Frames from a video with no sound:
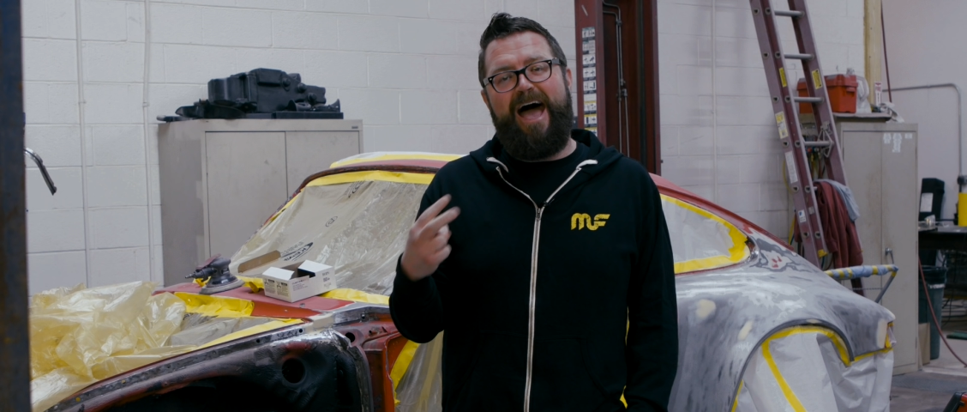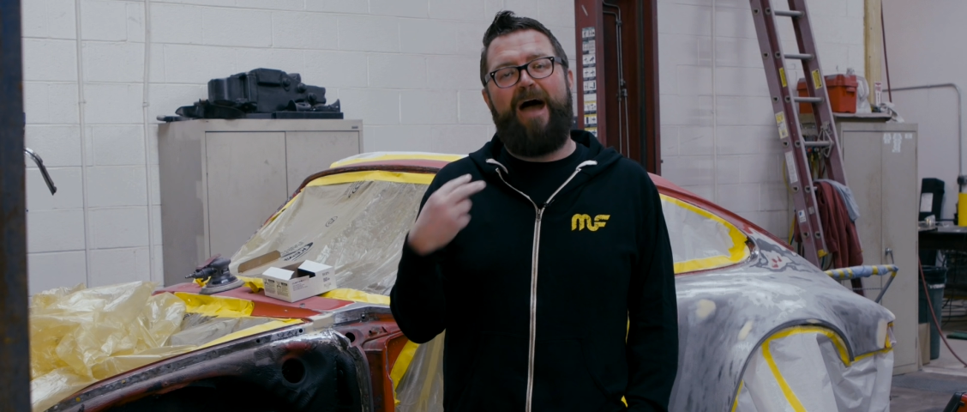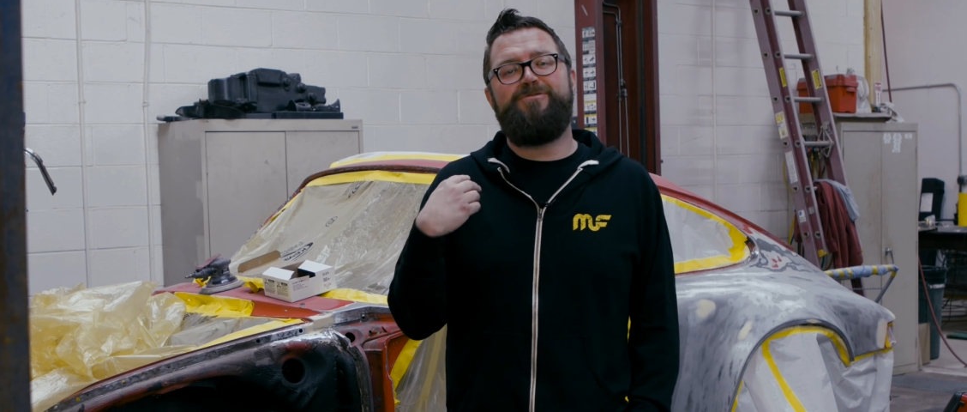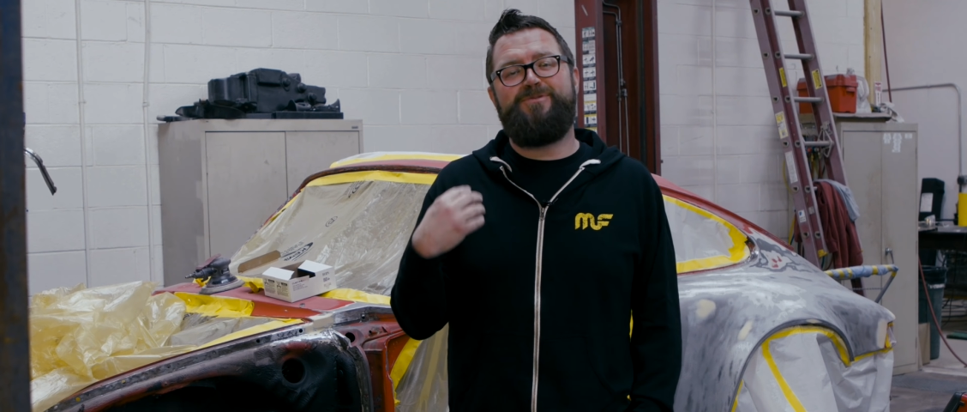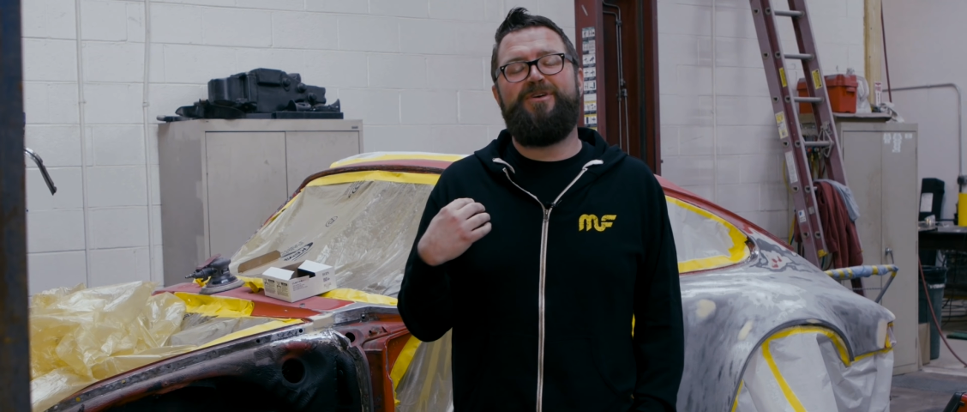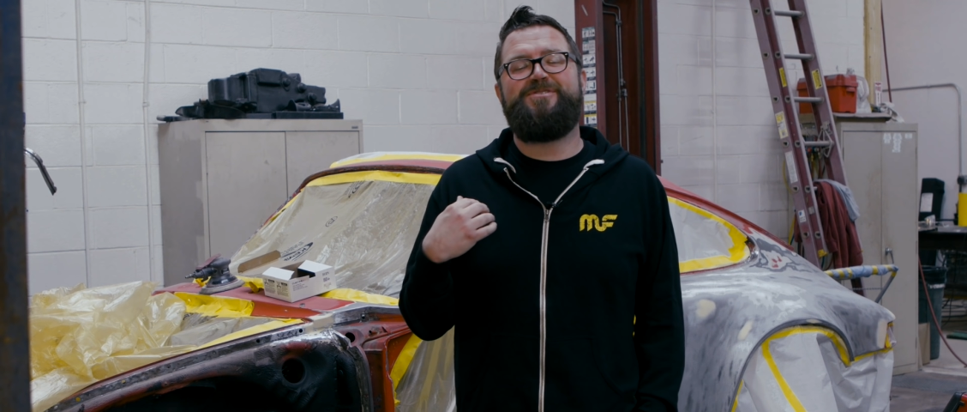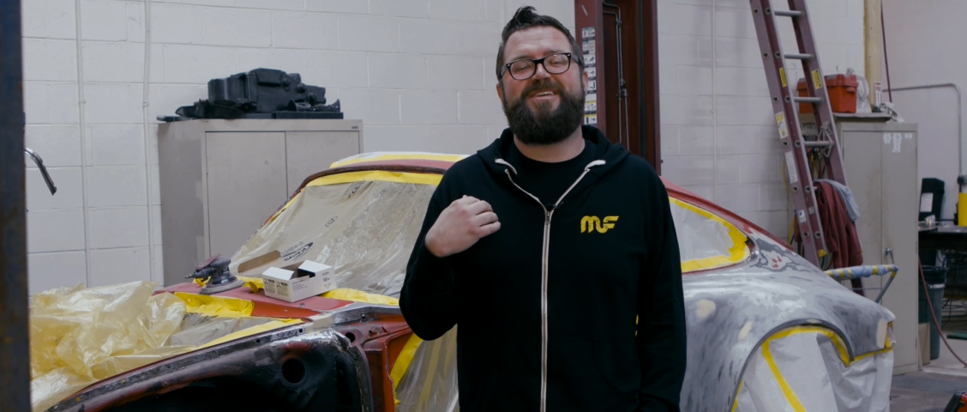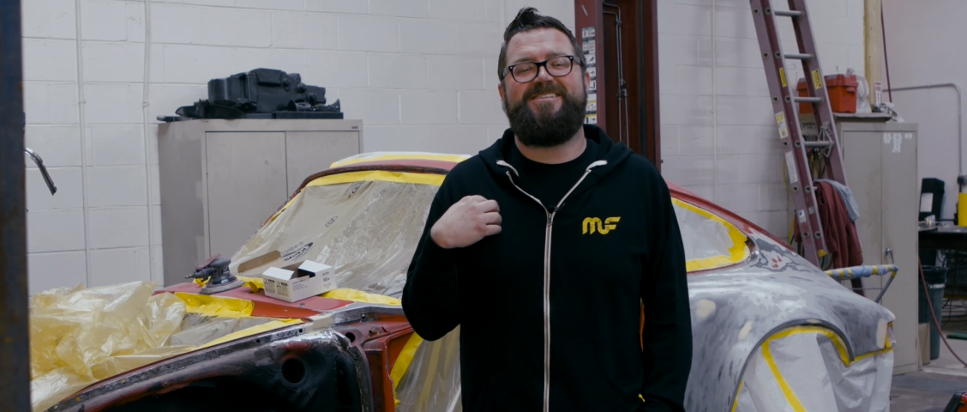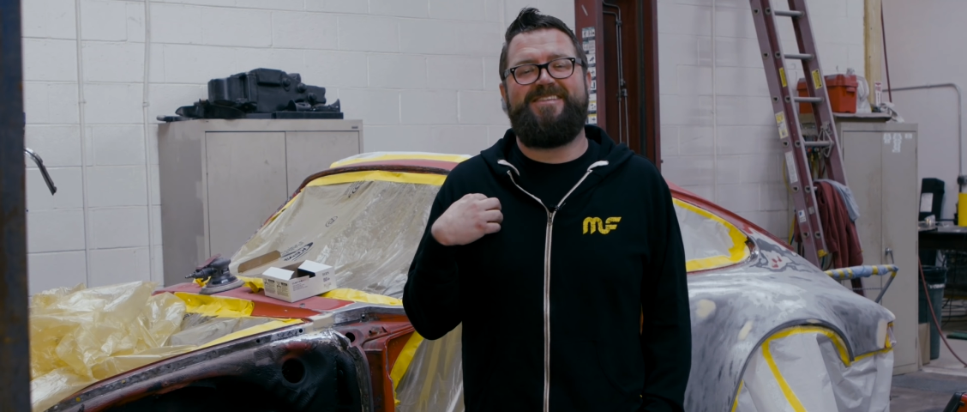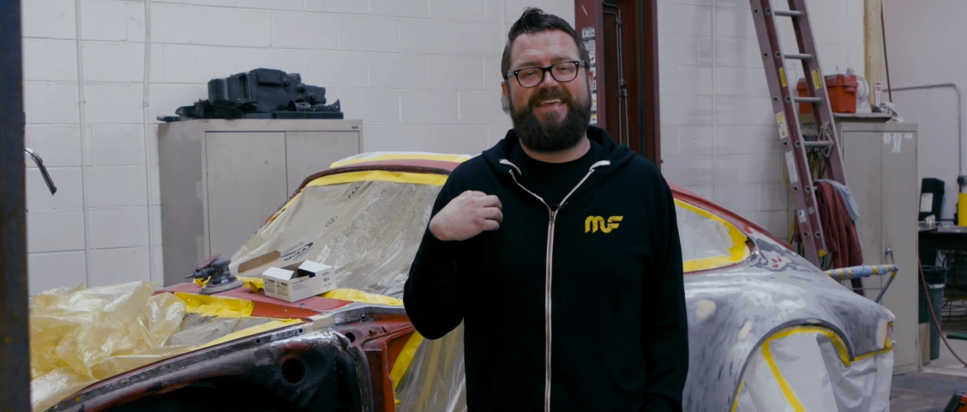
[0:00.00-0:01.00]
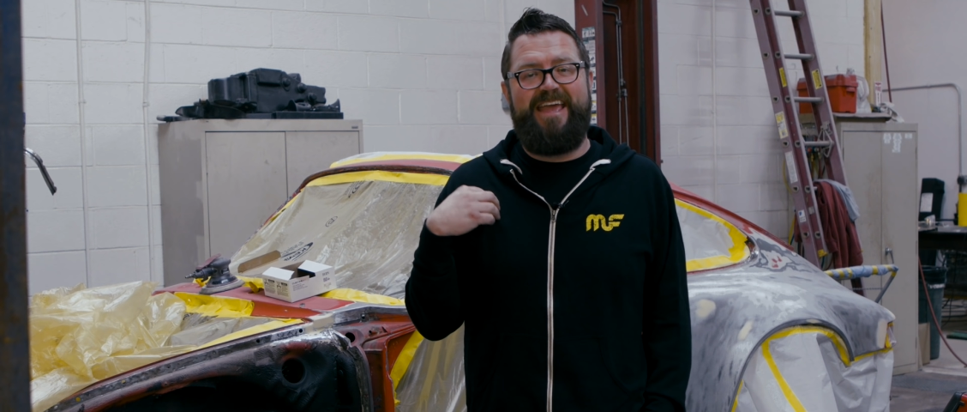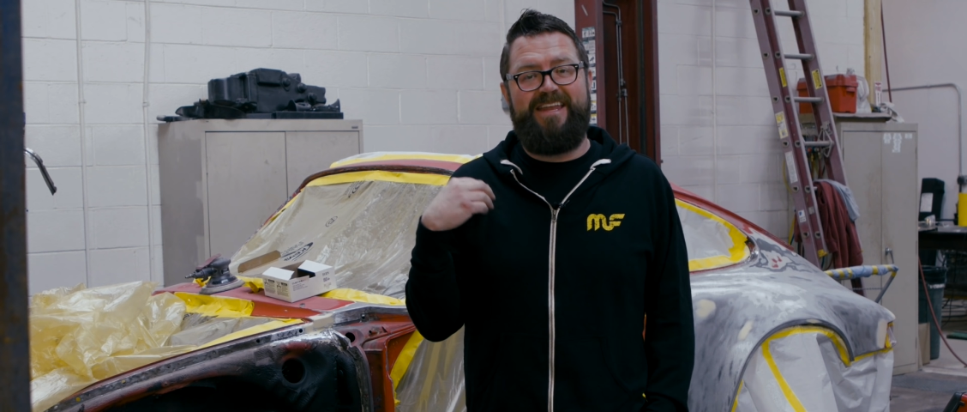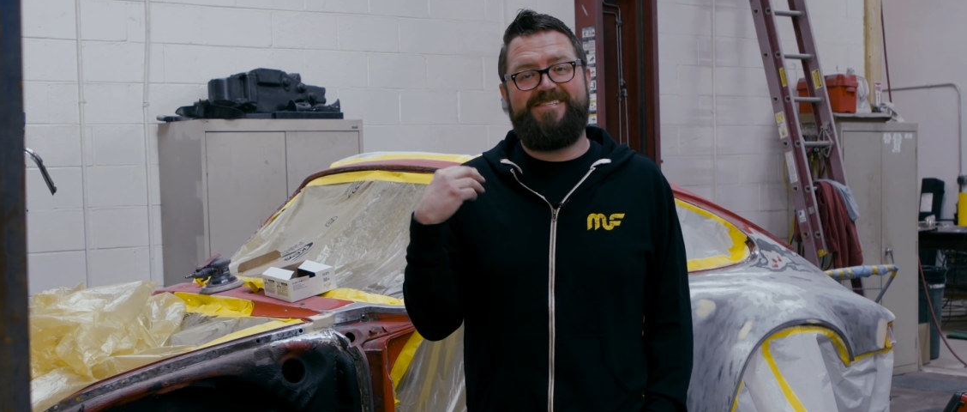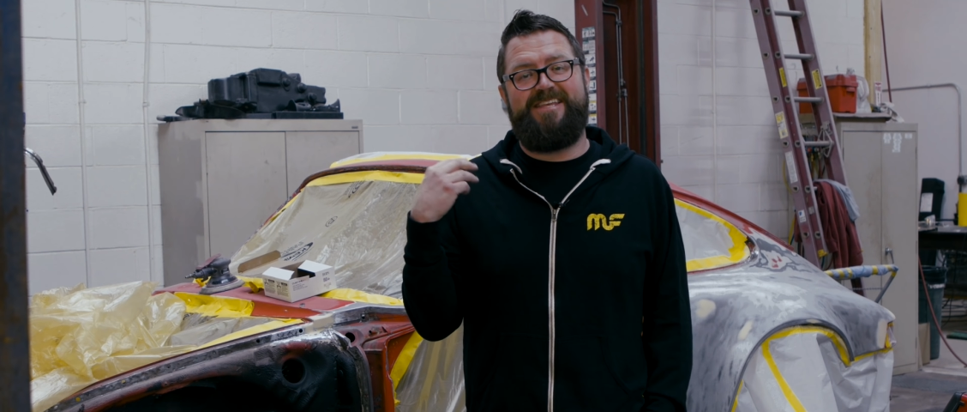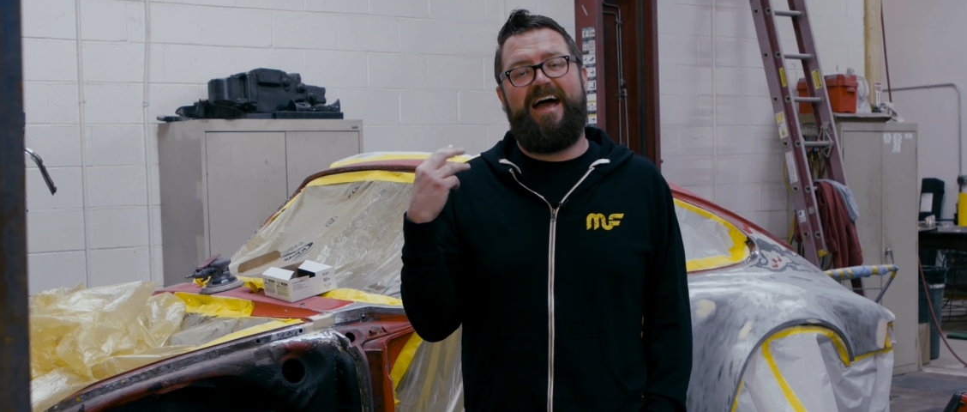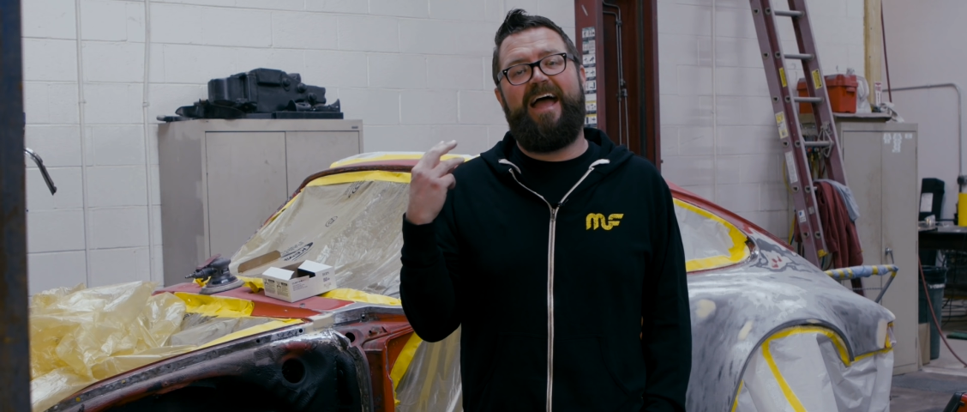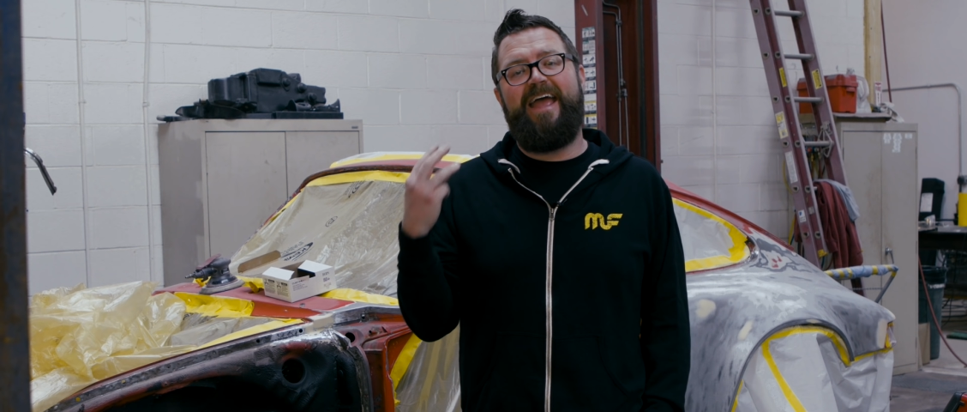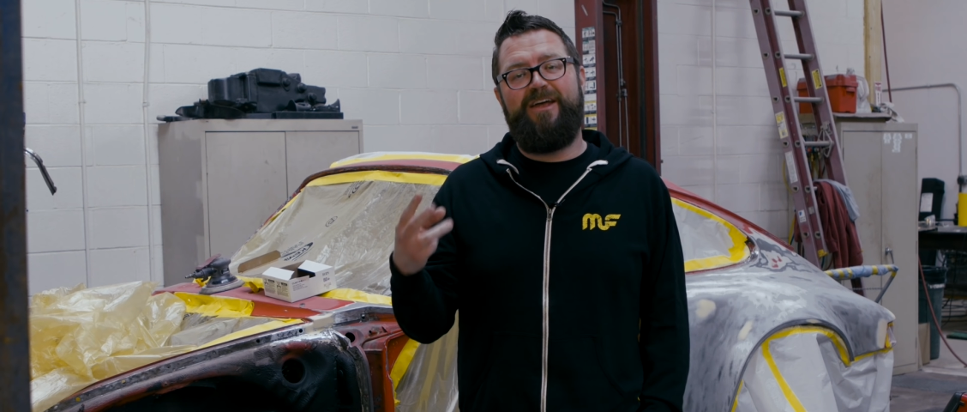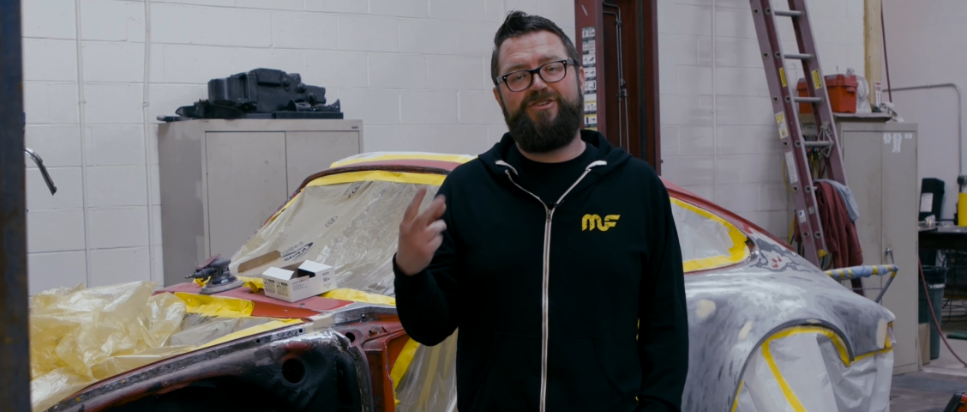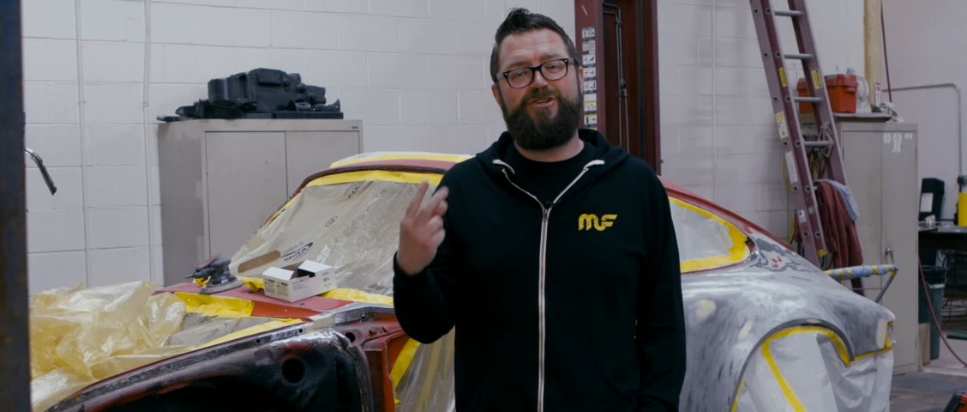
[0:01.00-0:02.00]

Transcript: I was one of those kids in the eighties that I had